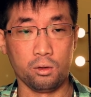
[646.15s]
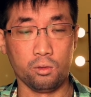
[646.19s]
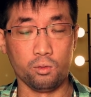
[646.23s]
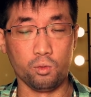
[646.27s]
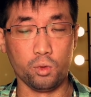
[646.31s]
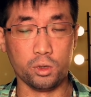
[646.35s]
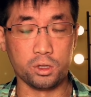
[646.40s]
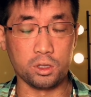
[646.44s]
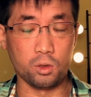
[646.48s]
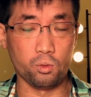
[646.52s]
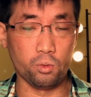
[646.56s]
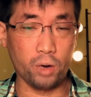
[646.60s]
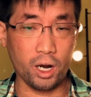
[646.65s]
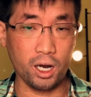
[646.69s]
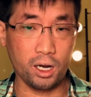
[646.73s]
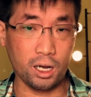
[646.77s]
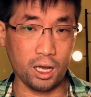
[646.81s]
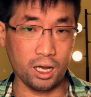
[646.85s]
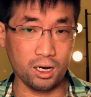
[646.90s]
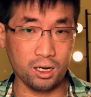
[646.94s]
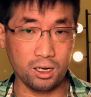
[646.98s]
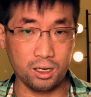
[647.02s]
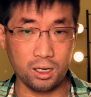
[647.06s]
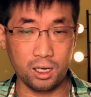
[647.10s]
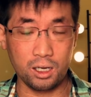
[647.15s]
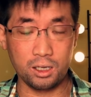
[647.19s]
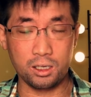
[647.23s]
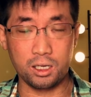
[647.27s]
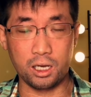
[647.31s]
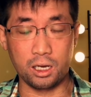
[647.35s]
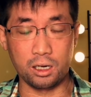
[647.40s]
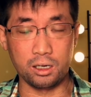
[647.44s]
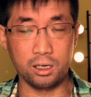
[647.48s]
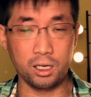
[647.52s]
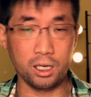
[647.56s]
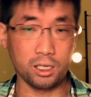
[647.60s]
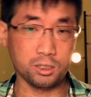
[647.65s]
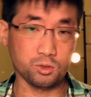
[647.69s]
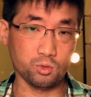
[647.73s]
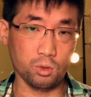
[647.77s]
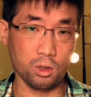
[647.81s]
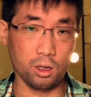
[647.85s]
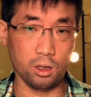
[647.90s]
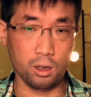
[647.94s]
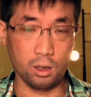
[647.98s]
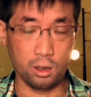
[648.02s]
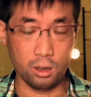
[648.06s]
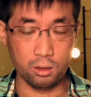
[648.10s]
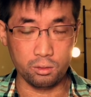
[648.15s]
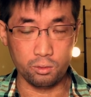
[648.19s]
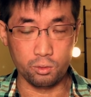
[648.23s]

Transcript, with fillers: with the right editing techniques, well,